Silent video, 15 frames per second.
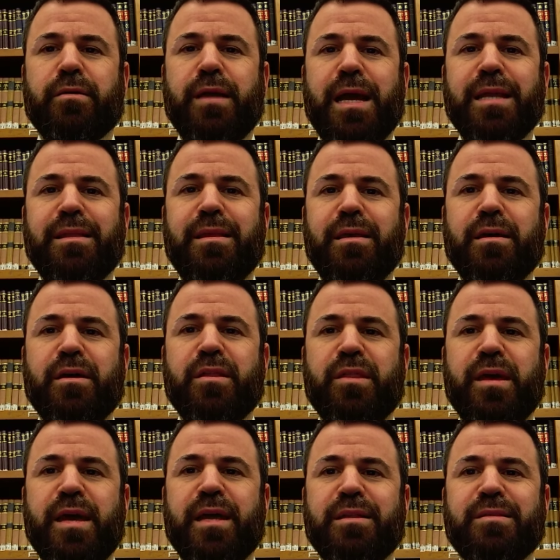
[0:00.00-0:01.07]
idea
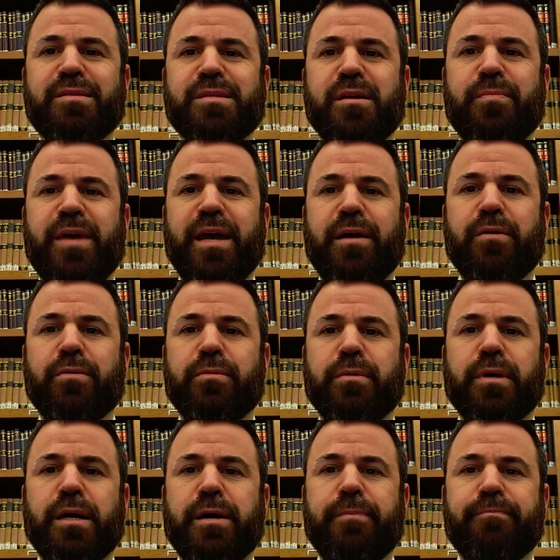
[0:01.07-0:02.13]
that
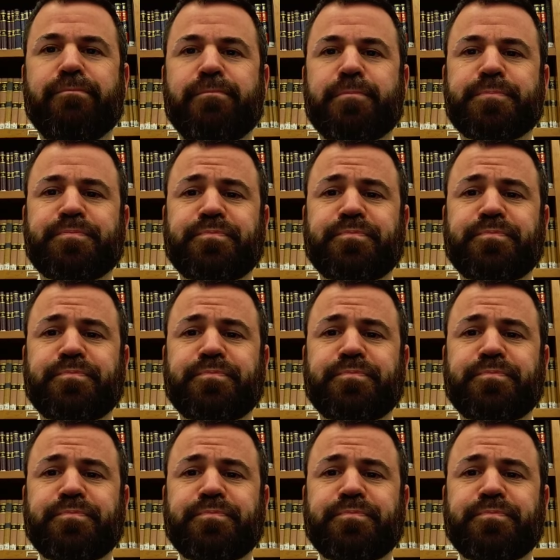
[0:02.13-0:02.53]
somehow